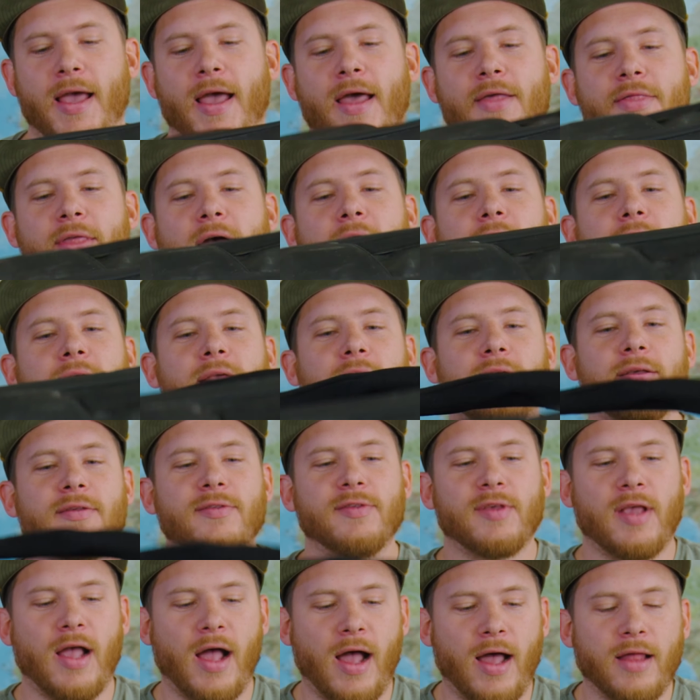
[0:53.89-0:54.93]
and that
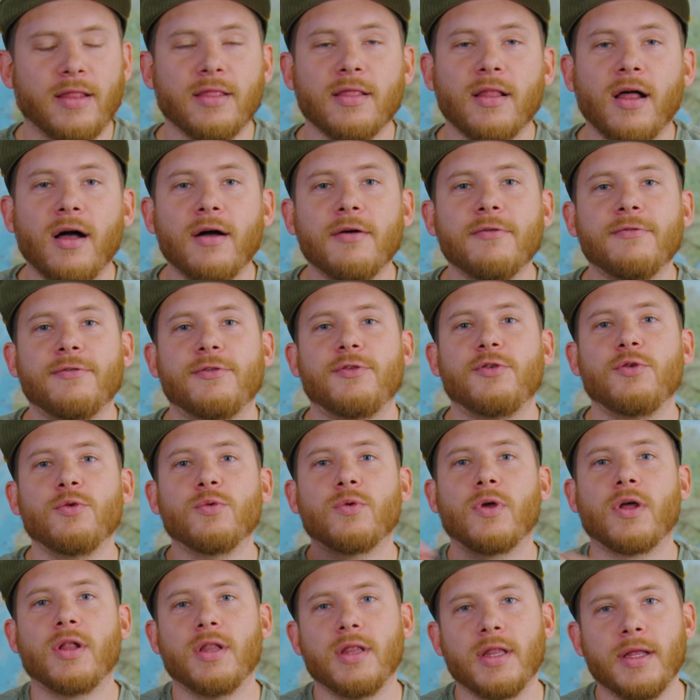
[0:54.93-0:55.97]
is I love to
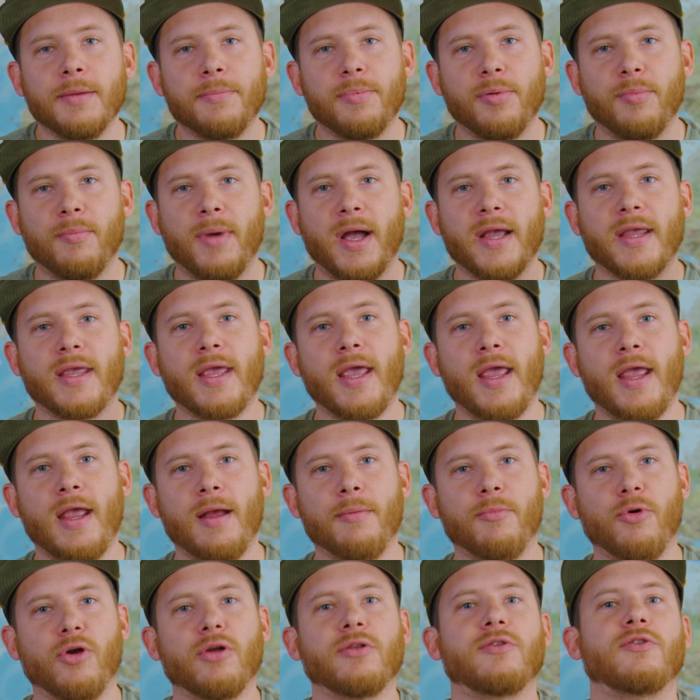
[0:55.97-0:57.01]
clip my
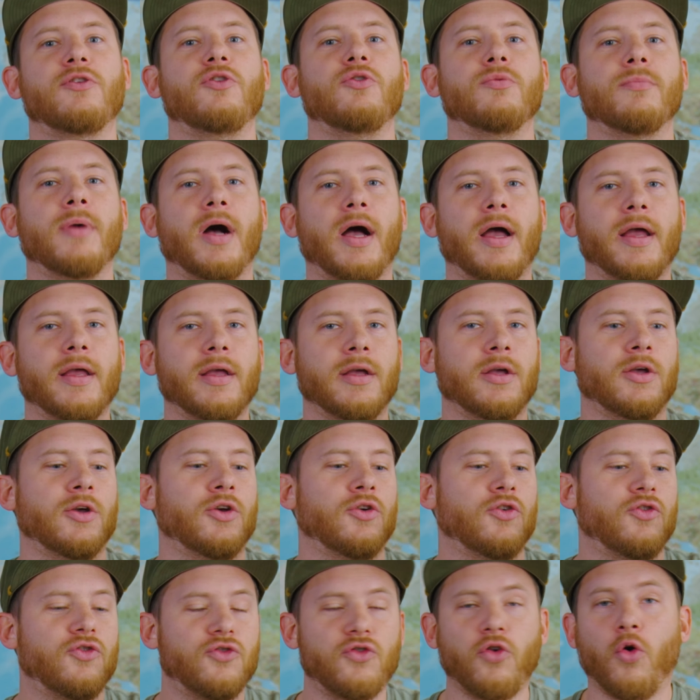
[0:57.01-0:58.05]
camera to my
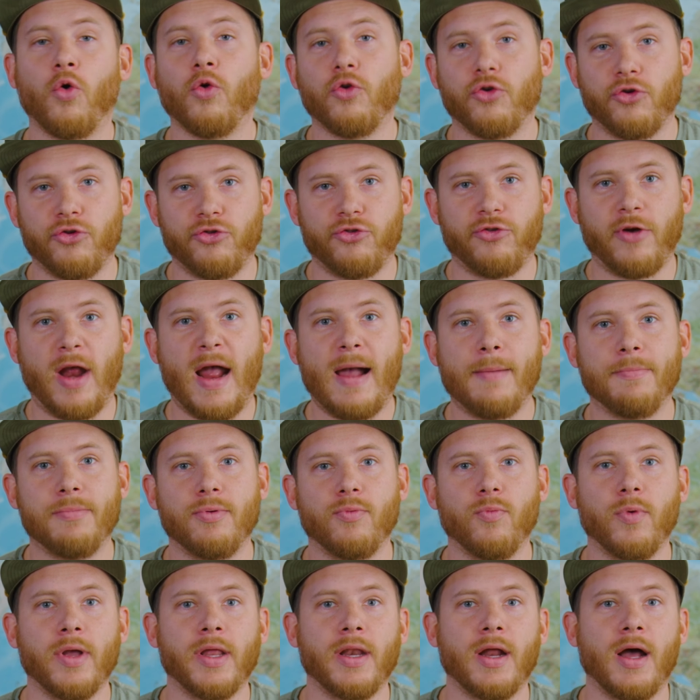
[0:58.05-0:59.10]
shoulder strap
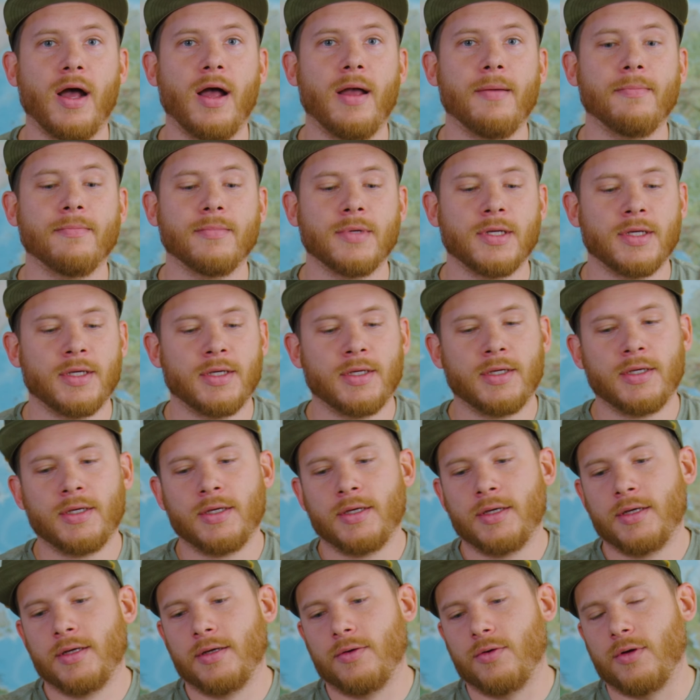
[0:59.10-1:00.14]
when I'm
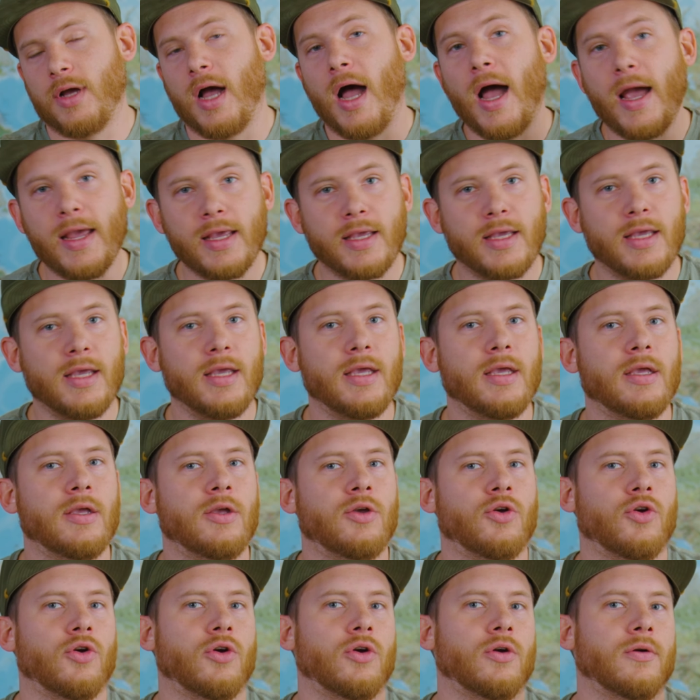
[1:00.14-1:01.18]

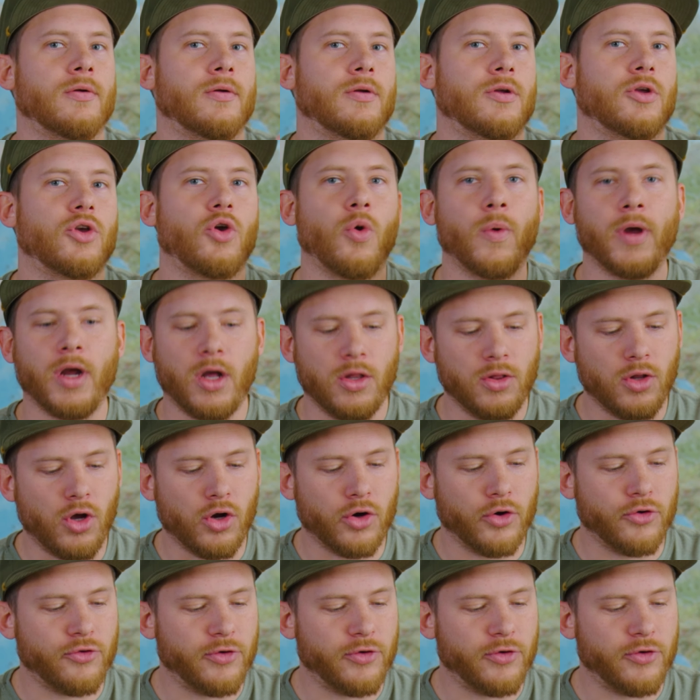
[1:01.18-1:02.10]
hiking or going on longer